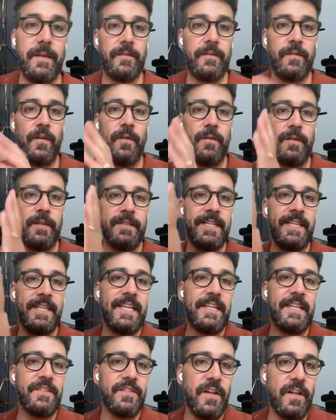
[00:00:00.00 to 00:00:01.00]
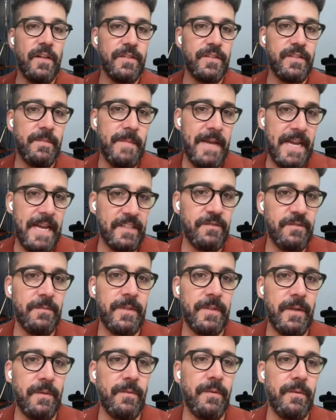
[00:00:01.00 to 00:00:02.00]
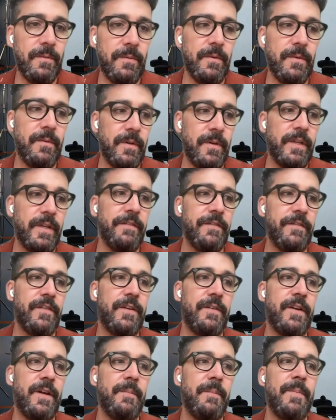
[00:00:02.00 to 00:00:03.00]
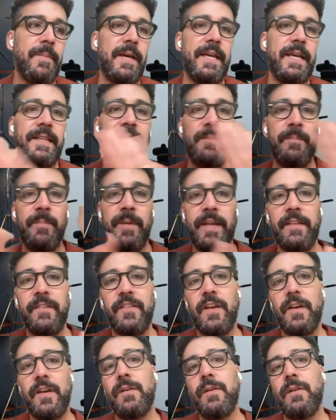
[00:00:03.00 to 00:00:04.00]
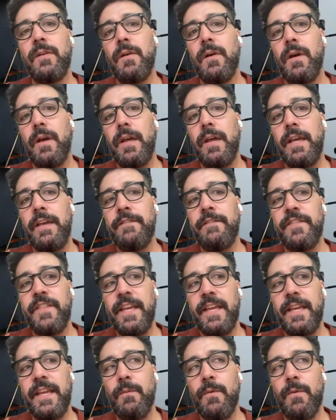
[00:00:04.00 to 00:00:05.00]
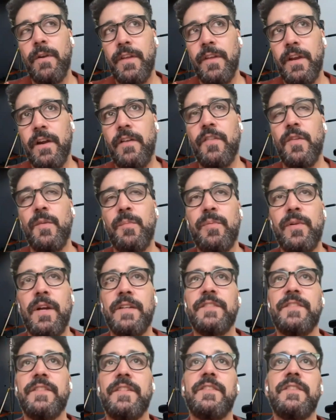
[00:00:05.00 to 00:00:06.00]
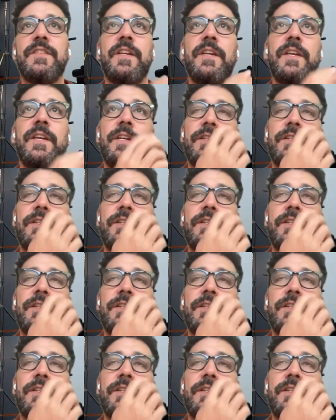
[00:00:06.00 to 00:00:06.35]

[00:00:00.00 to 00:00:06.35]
So the ten thousand dollars is the maximum that we'll, we'll, we'll give for it, right? But it depends on if they where they are in the process.